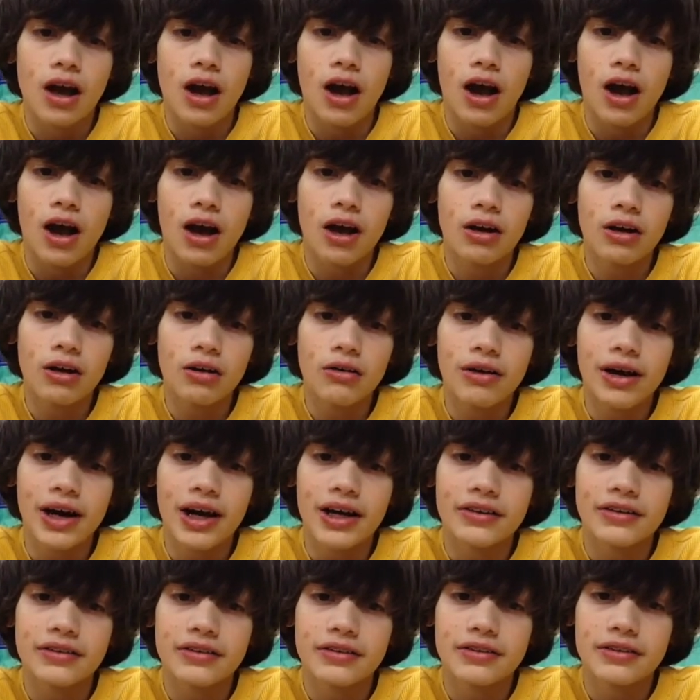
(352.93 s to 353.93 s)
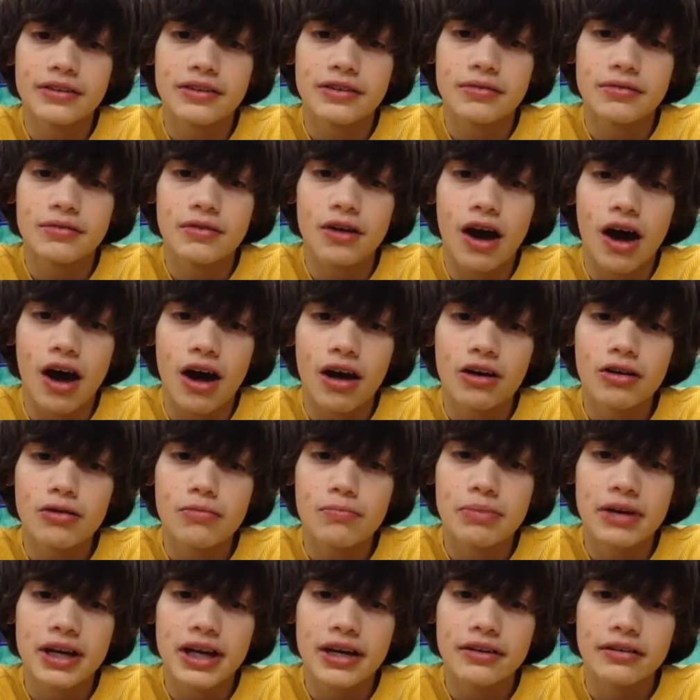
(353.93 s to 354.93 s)
auto, auto
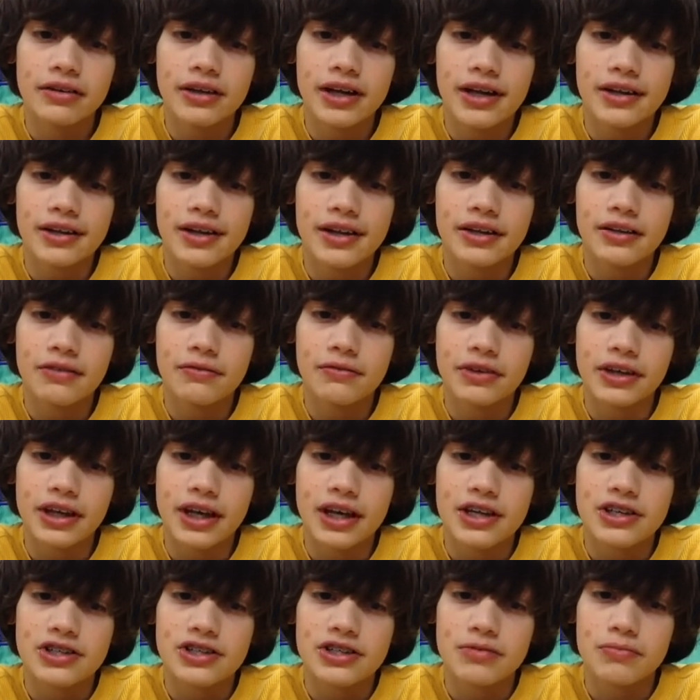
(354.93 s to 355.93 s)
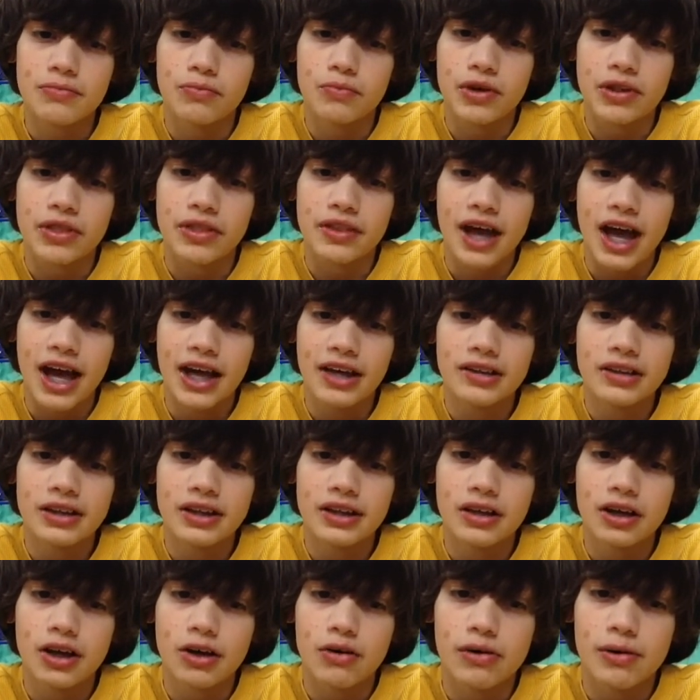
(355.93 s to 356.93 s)
battery identification with ID
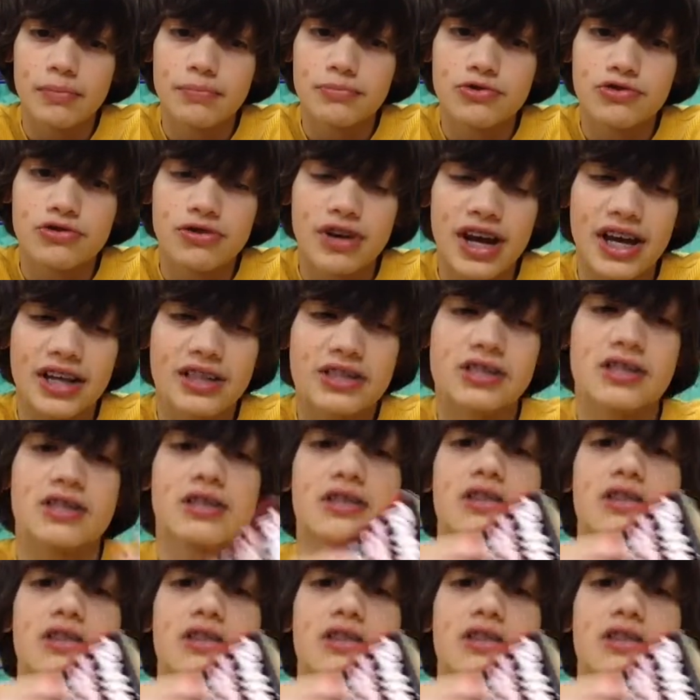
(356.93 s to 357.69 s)
equipped Traxxas